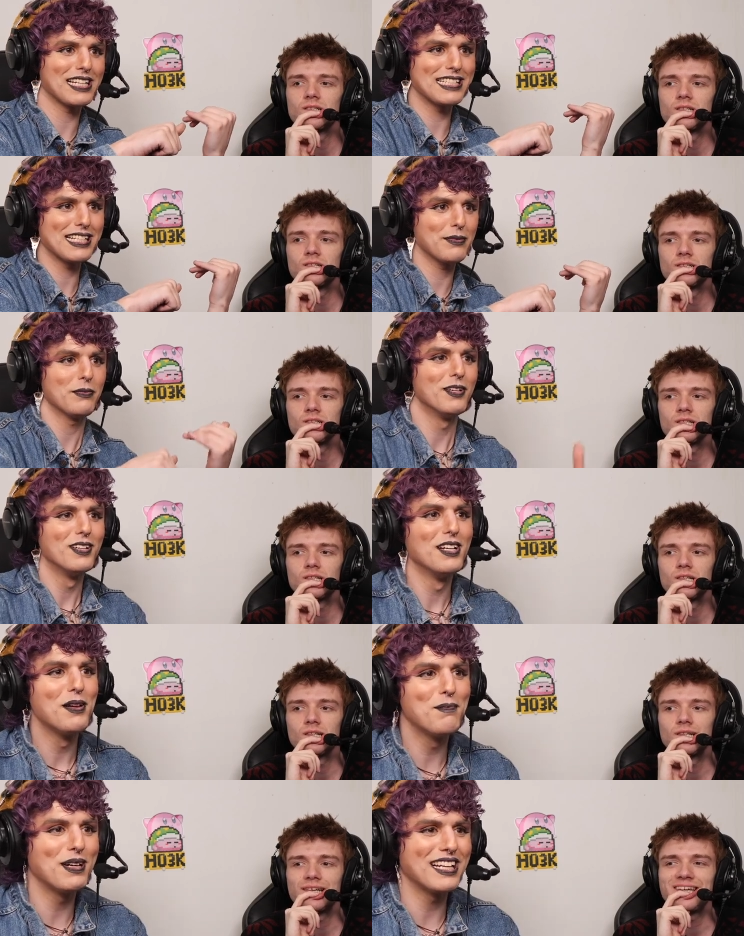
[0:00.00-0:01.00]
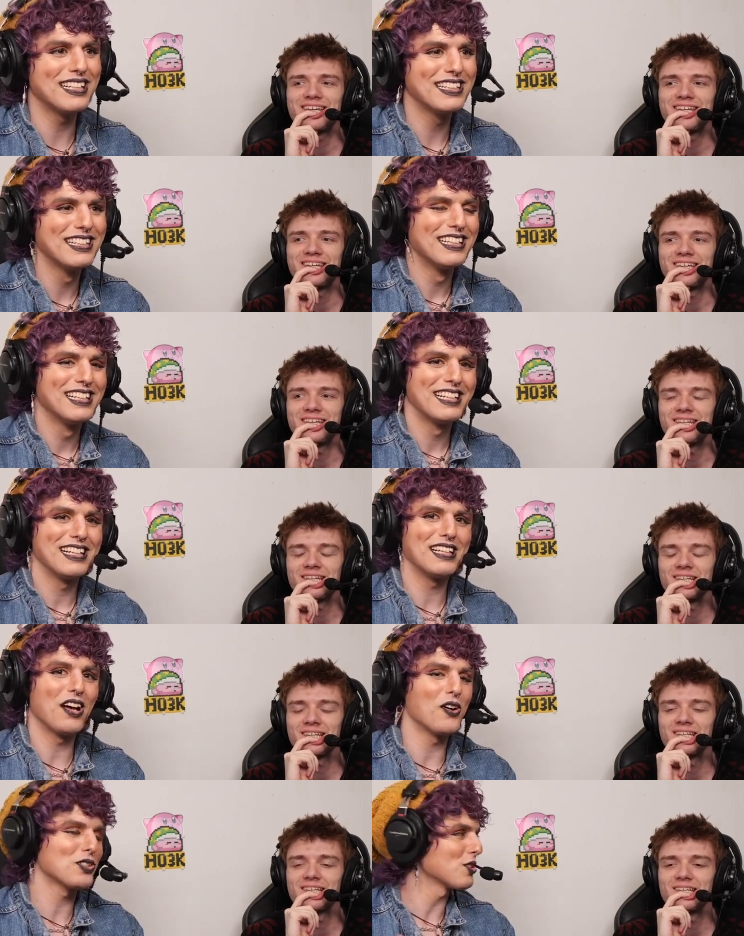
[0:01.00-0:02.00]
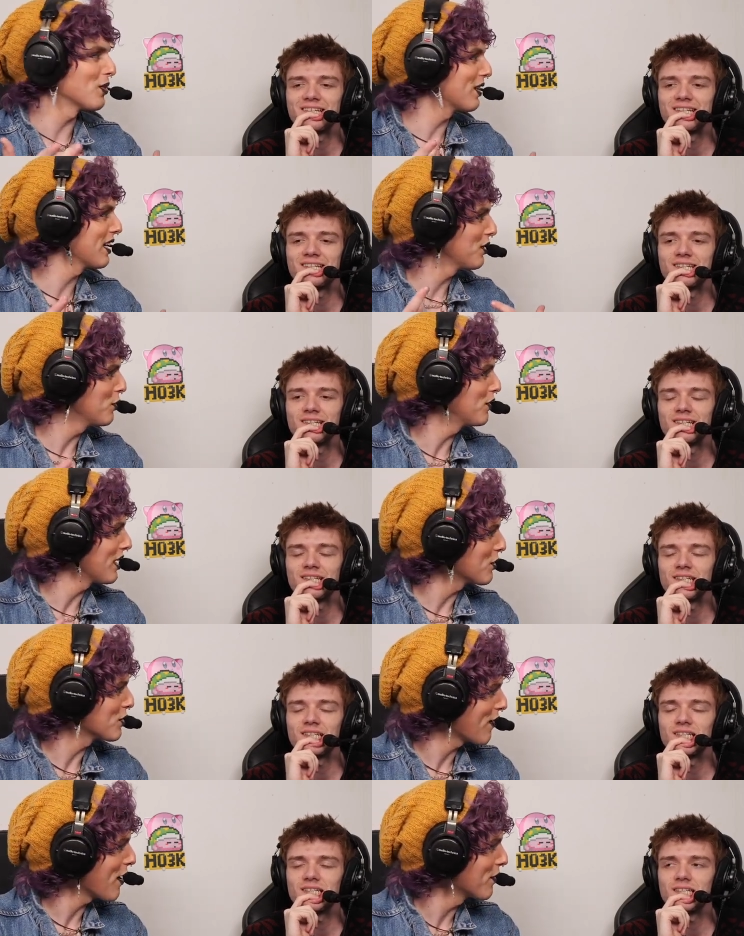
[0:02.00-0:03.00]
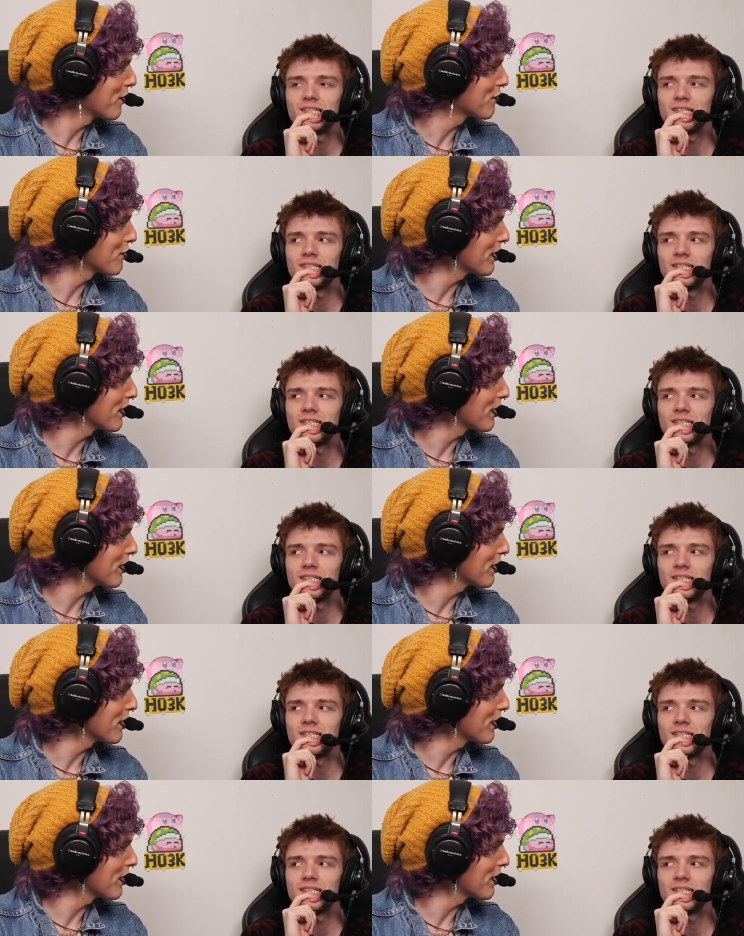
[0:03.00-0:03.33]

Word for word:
Speaker 1: that's him. But uh, also like you've done those Fountain of